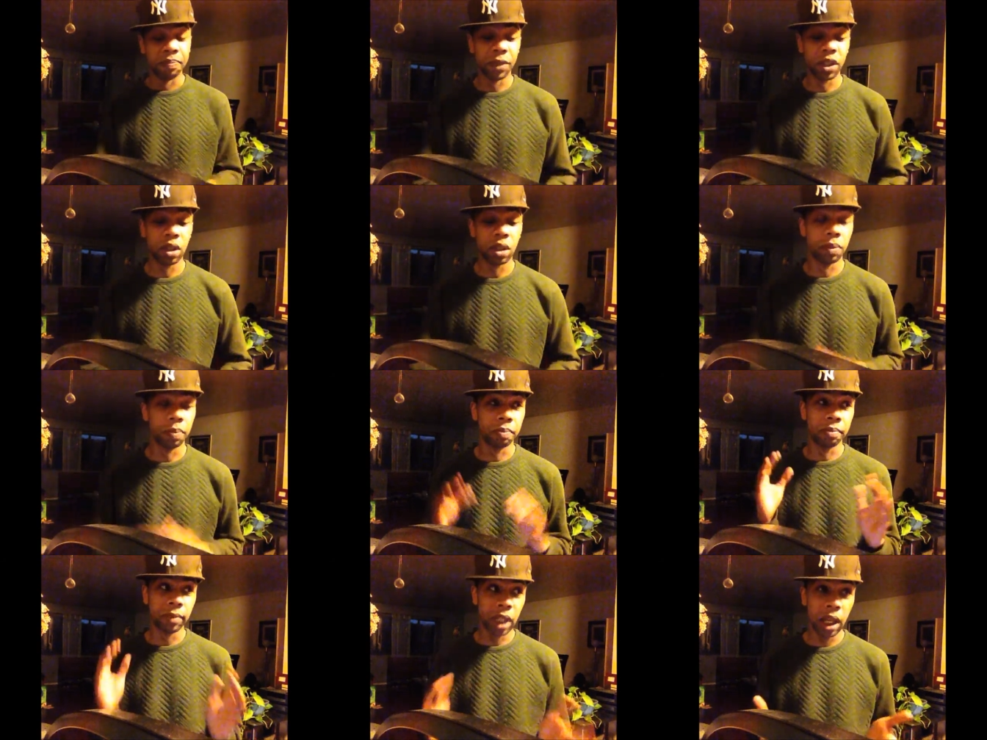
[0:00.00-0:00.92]
So
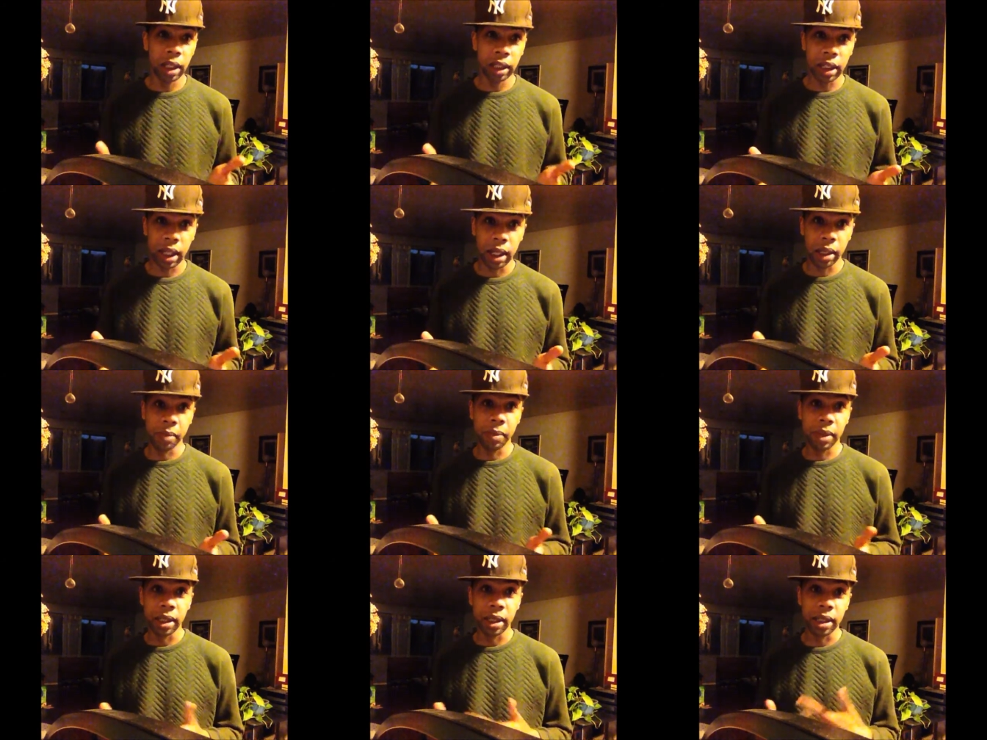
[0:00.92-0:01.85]
Don
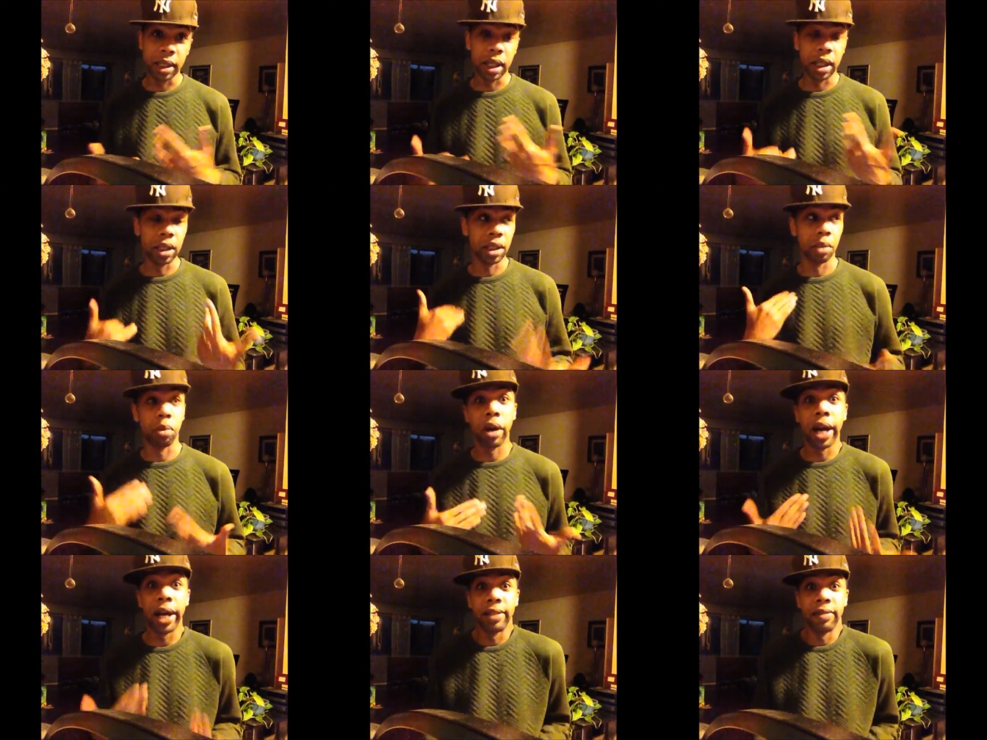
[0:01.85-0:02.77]
comes. This is a
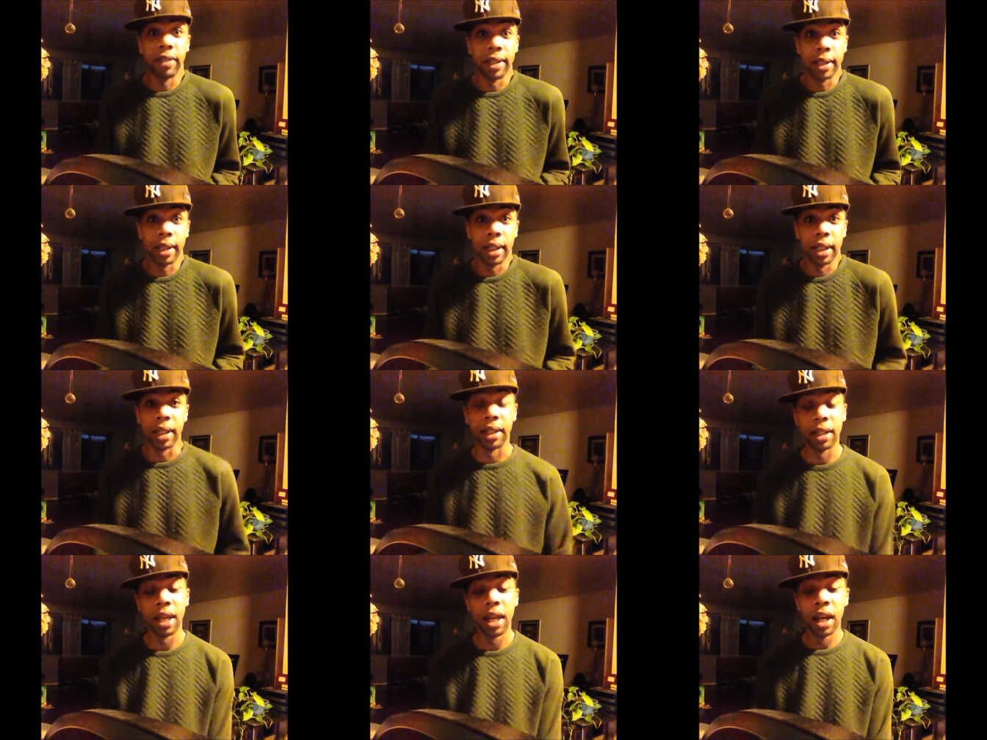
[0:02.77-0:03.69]
surprise visit.
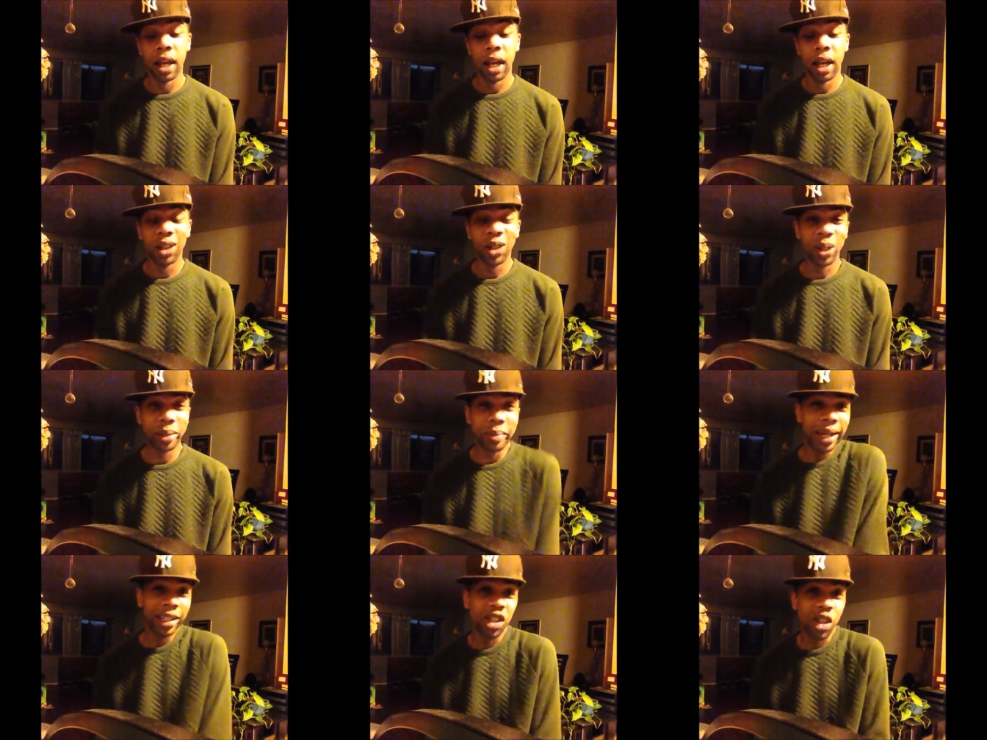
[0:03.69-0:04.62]
And of course,
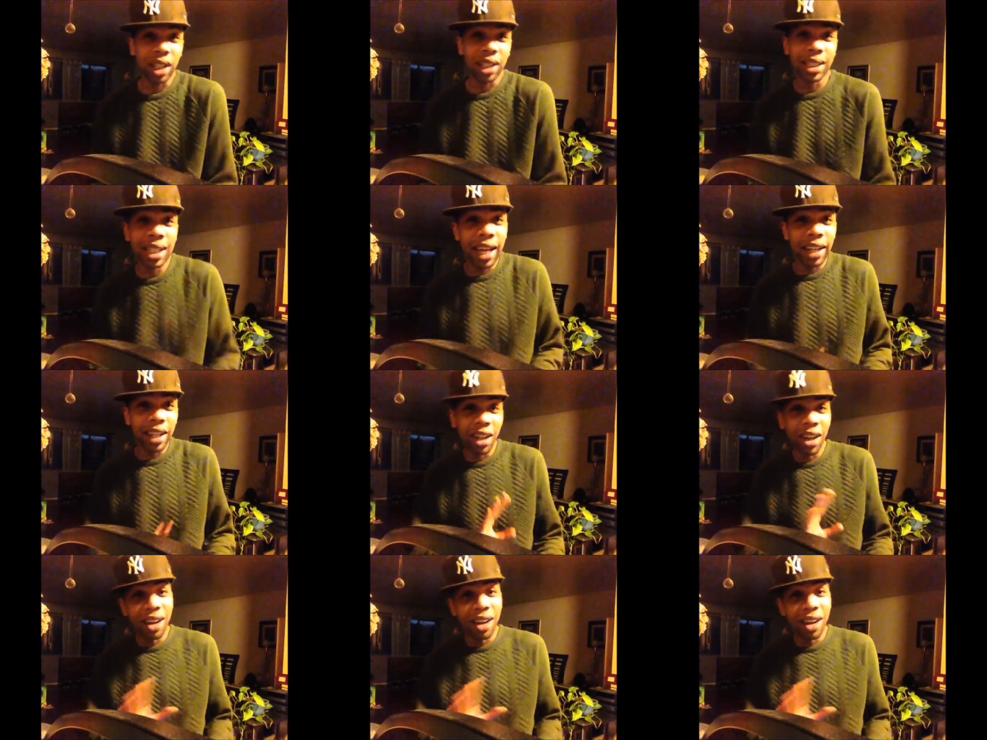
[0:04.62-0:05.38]
Megan's all excited.